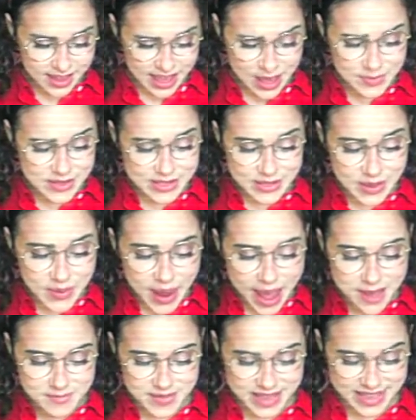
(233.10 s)
I was so
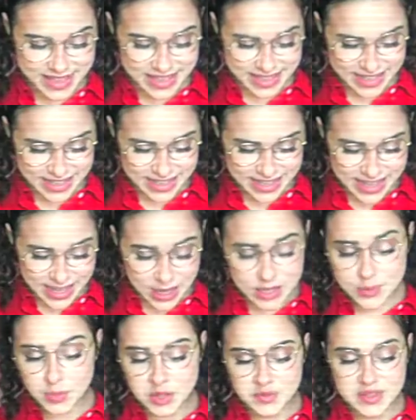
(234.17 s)
happy.
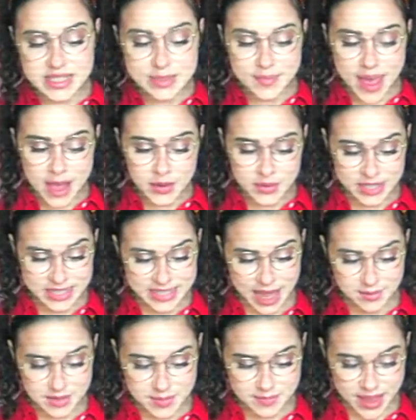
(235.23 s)
It's one of his spare Quidditch
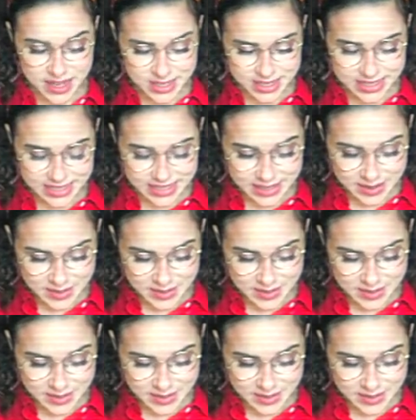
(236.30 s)
captain badges.